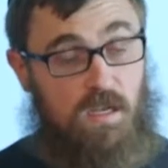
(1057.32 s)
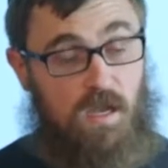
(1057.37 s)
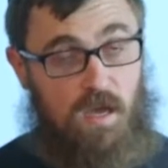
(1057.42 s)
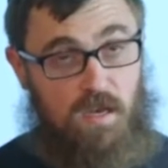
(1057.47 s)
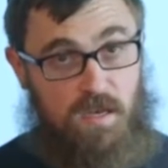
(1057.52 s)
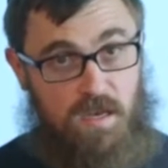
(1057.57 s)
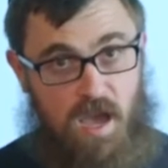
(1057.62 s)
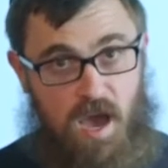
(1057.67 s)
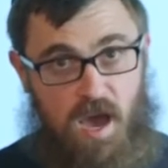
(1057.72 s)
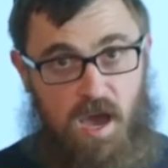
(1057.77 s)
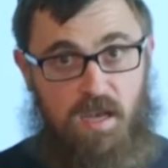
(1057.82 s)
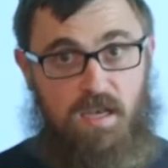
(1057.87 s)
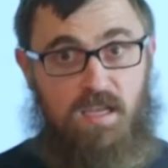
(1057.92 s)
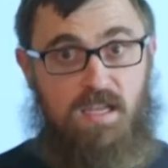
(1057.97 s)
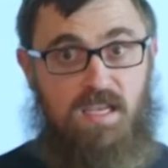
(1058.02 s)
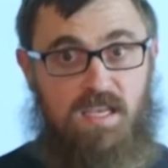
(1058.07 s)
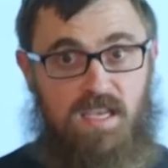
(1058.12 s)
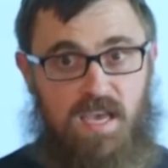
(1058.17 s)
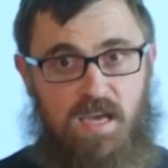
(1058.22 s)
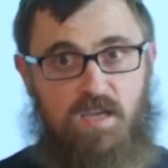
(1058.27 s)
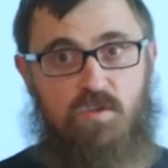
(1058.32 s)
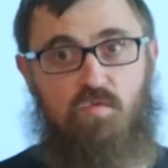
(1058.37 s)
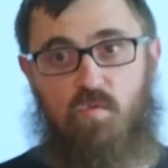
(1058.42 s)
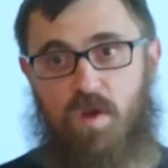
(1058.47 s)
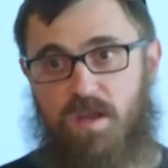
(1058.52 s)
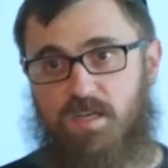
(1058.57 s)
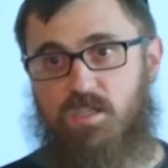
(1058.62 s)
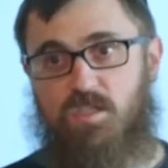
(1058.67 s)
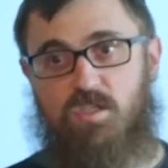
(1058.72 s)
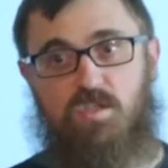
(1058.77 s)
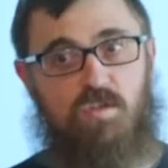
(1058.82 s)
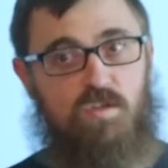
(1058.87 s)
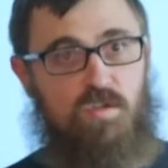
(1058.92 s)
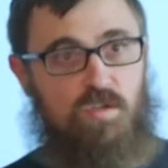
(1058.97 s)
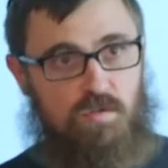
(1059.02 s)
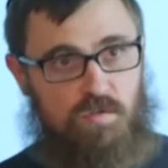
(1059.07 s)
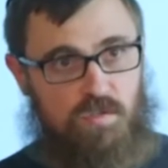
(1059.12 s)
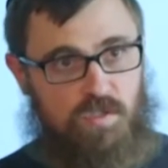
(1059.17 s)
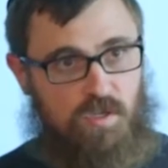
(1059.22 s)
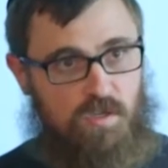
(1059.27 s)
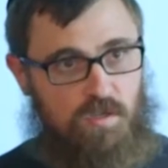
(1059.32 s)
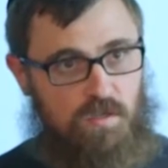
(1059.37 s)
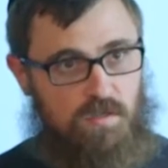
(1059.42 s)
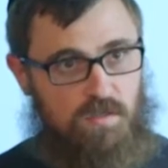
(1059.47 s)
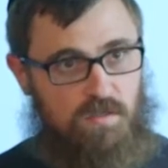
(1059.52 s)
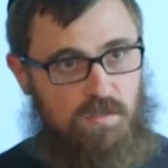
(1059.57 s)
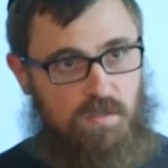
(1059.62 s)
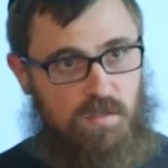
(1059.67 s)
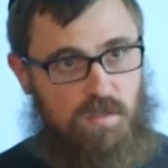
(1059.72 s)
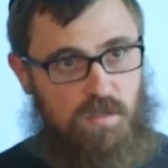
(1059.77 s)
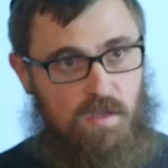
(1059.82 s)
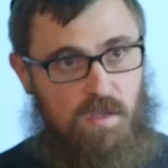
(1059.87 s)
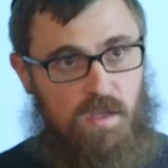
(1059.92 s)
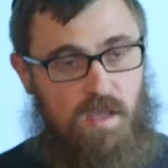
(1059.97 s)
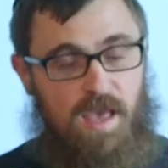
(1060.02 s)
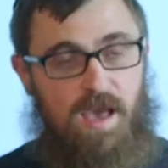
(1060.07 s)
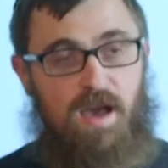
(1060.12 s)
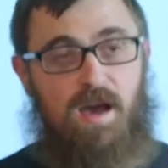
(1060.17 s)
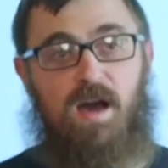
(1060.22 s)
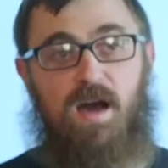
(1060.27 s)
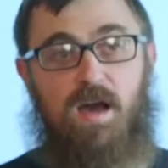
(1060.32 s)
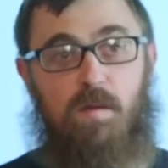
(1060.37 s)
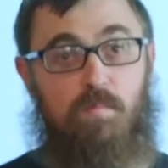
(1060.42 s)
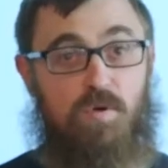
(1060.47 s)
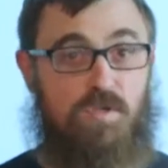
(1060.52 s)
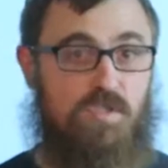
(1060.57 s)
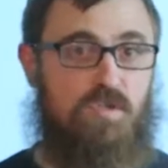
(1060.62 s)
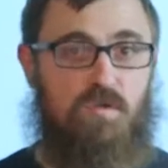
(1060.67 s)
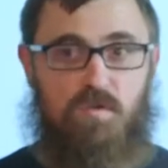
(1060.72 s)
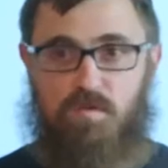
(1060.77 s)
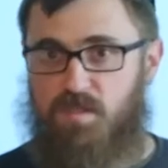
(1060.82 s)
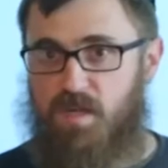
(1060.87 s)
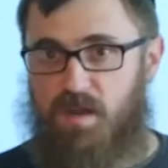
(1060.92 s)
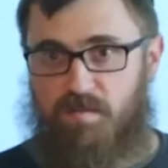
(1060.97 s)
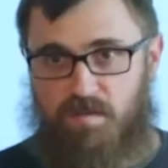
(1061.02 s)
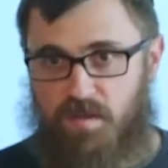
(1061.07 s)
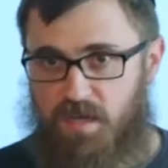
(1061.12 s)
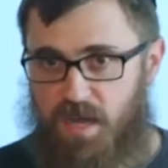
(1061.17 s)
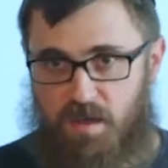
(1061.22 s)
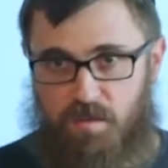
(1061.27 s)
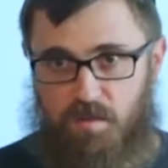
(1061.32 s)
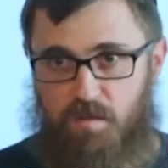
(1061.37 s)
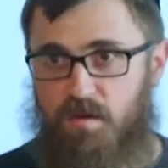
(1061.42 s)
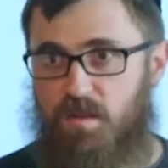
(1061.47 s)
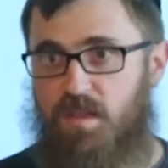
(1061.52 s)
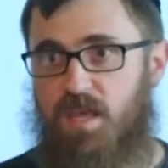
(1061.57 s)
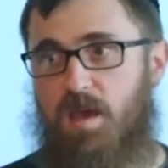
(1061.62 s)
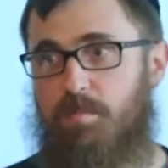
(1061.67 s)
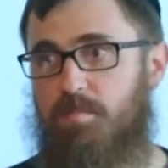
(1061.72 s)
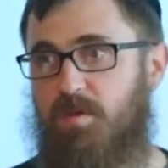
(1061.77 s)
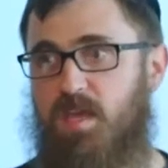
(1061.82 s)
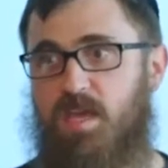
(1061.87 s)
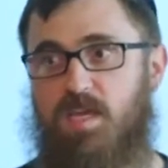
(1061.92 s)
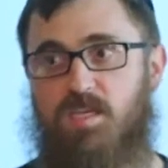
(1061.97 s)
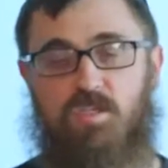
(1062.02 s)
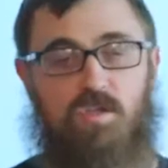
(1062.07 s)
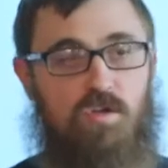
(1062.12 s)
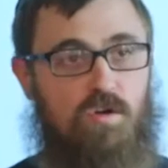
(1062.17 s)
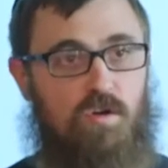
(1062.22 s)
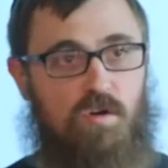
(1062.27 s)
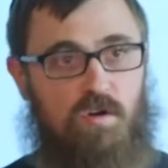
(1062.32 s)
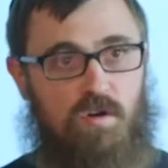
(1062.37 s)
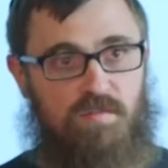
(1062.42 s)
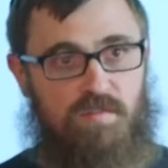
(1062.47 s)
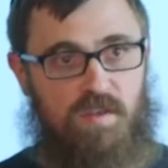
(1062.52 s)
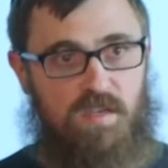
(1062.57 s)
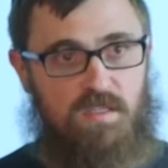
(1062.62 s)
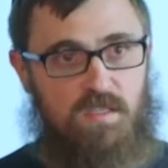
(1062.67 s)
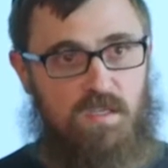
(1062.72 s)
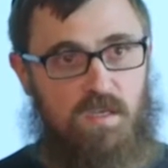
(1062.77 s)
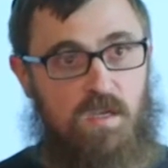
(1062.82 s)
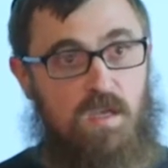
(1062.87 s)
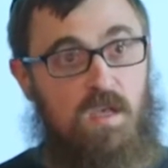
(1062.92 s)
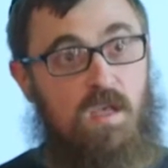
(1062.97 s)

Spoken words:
a not yet registered user, a person who's never downloaded the application or heard of it,